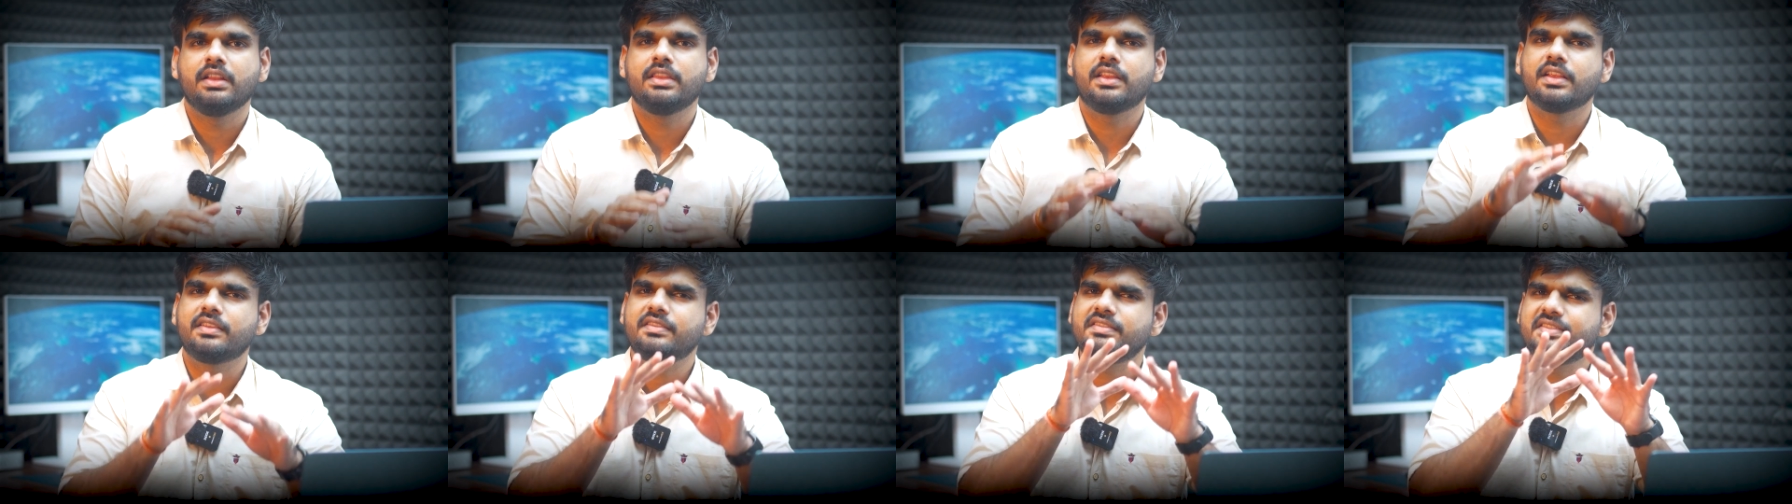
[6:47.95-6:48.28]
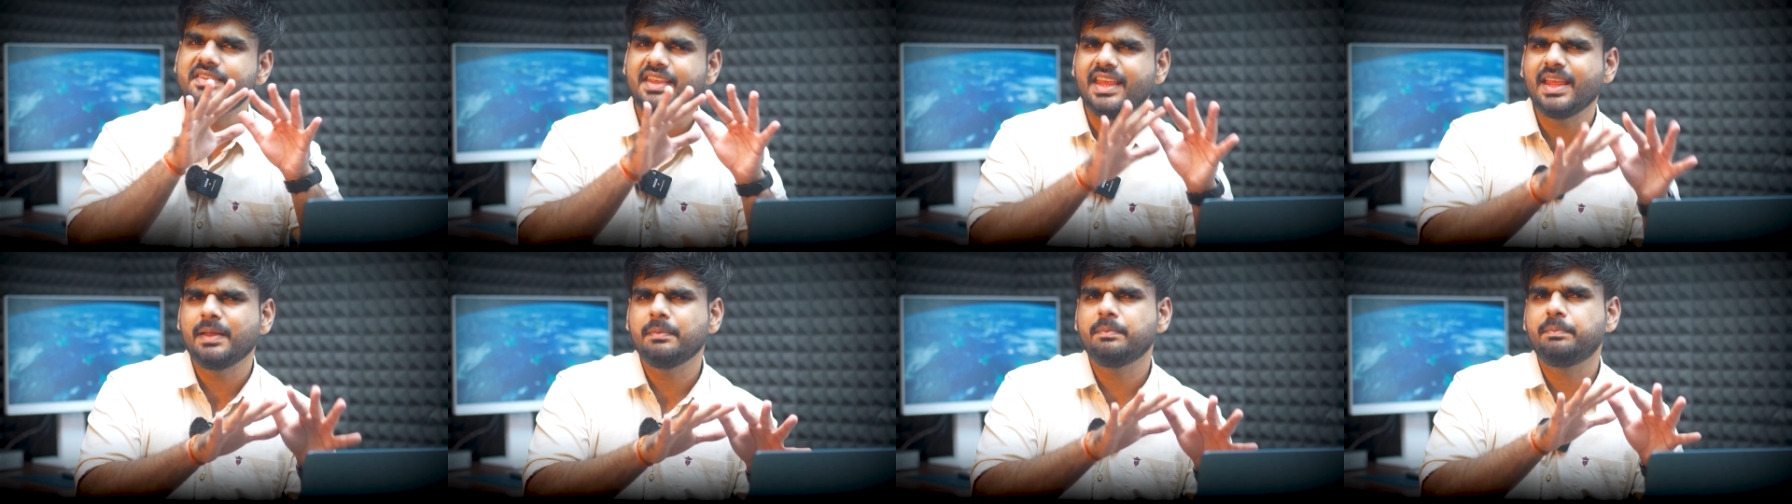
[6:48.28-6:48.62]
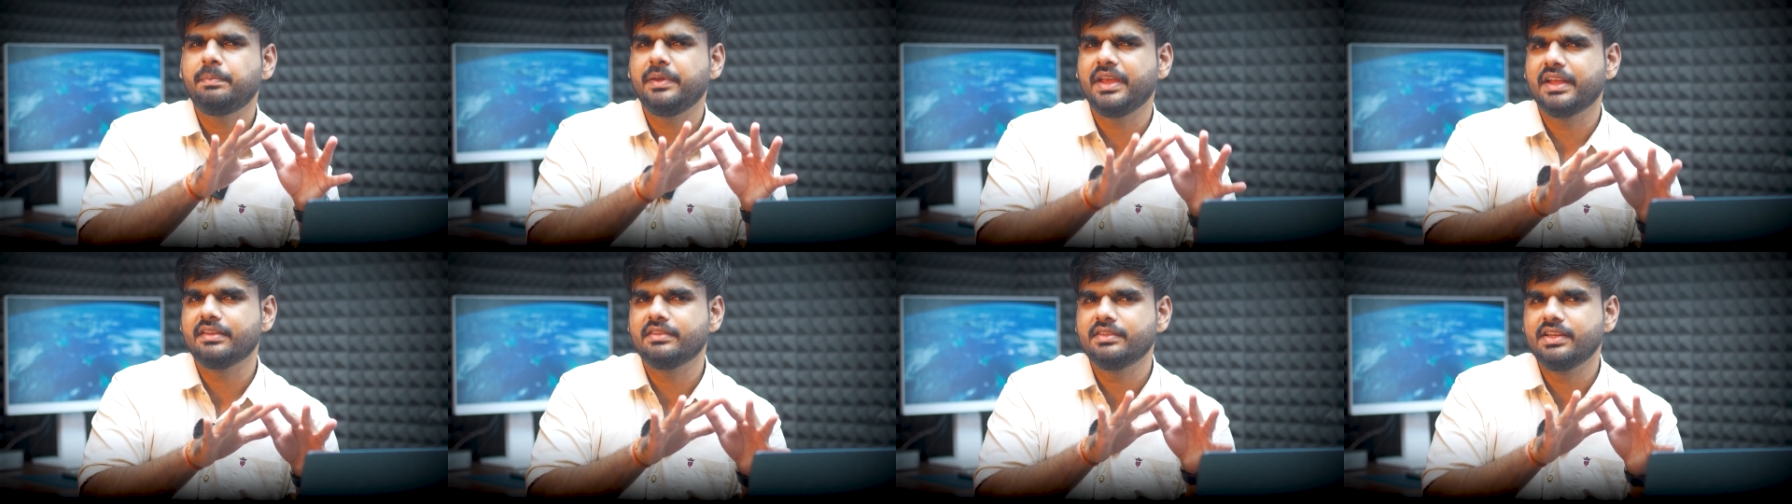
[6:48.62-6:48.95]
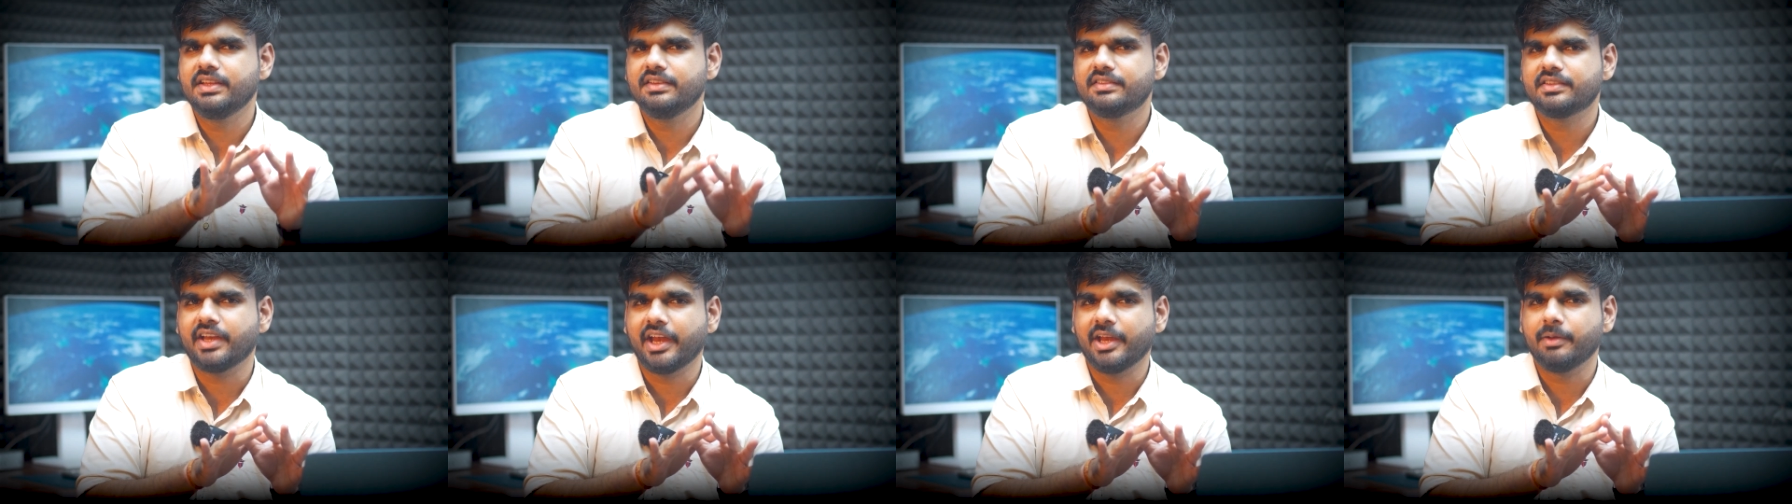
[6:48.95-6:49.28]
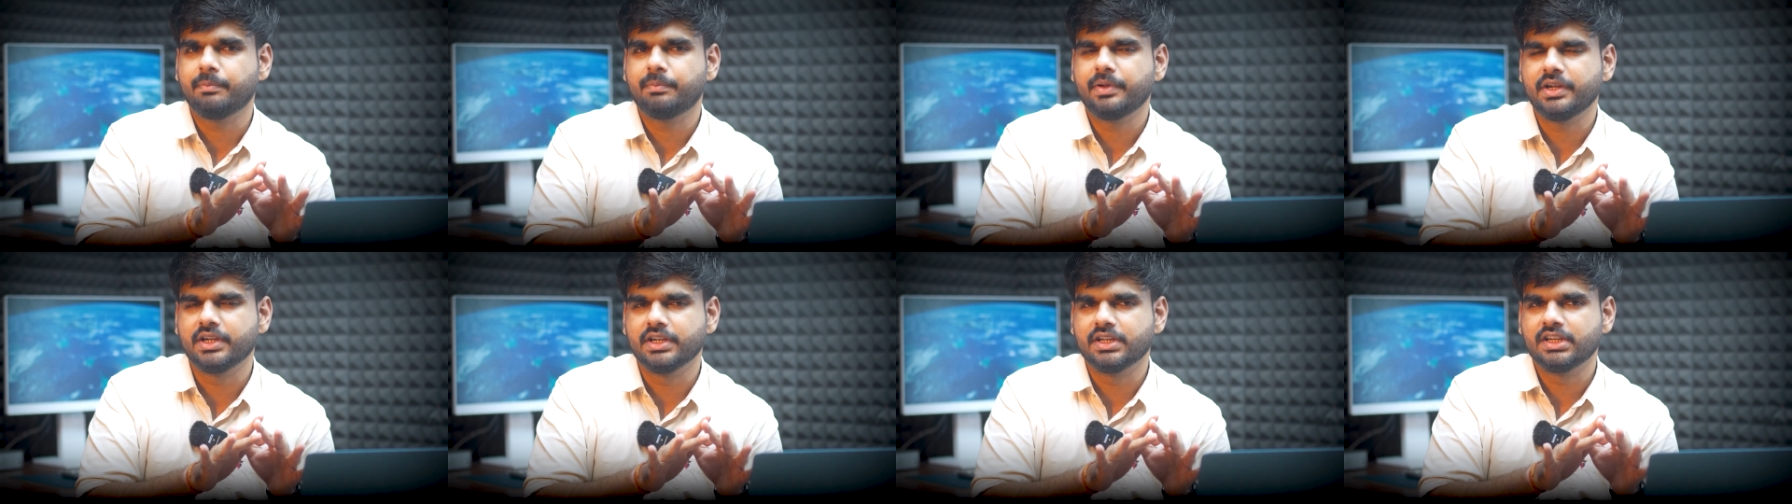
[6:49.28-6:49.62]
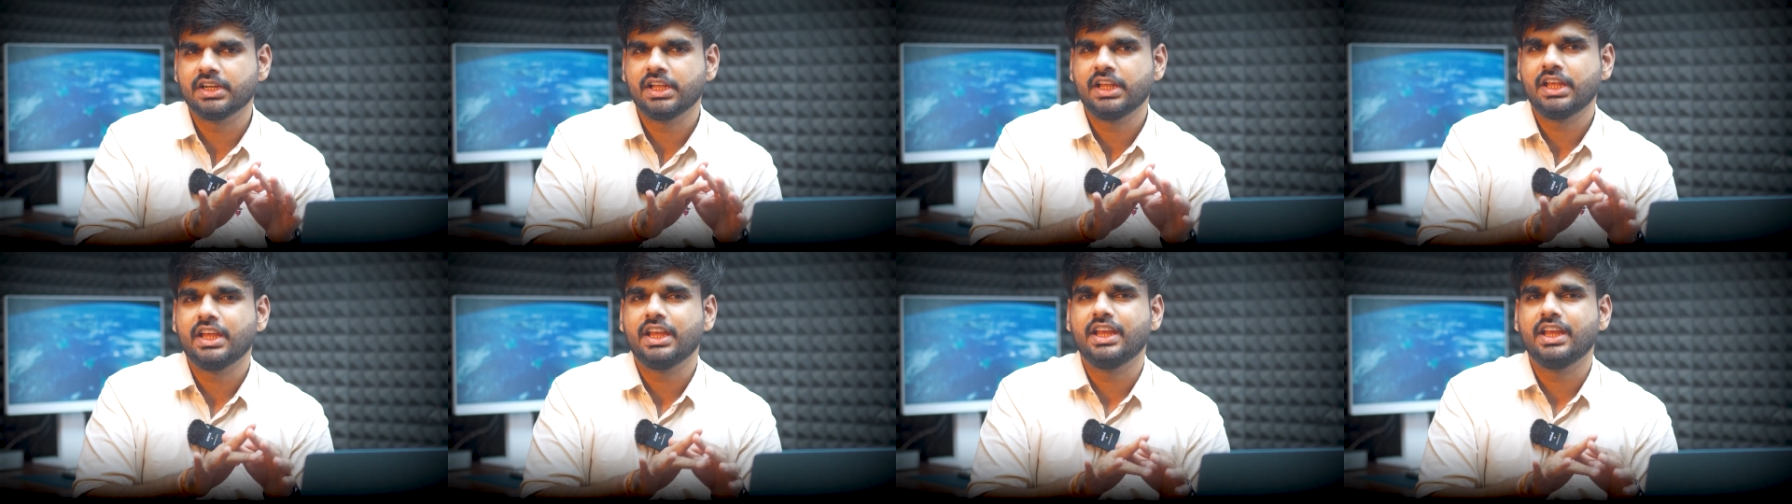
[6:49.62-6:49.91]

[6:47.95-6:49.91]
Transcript: the same PhD stipend